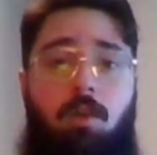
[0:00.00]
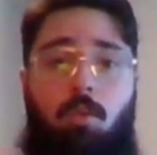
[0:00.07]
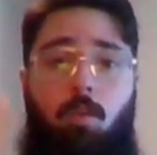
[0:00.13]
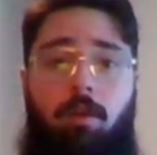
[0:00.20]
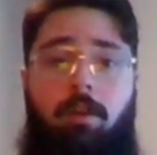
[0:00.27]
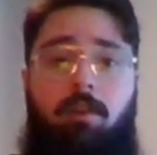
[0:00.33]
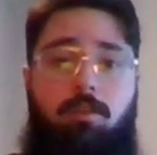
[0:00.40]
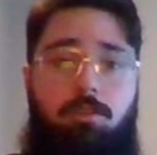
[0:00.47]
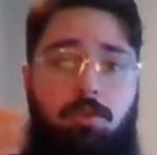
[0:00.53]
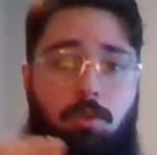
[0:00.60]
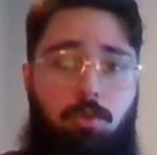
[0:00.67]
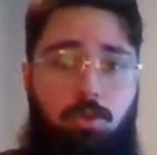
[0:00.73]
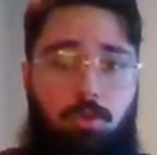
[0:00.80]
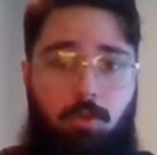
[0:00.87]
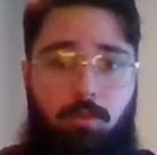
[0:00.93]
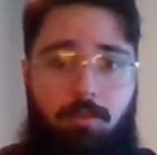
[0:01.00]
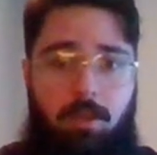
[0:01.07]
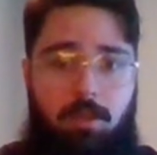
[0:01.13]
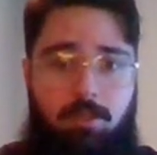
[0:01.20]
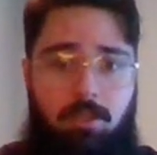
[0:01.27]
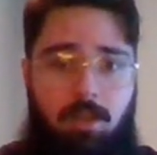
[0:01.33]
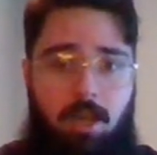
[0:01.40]
we're in a social
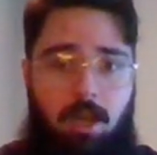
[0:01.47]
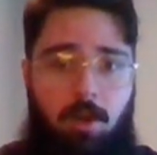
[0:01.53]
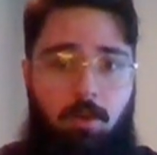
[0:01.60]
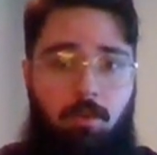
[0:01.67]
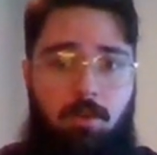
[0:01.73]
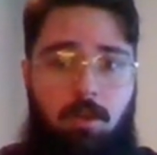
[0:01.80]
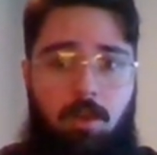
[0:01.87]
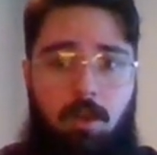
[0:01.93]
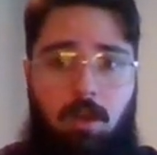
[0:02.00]
phase now.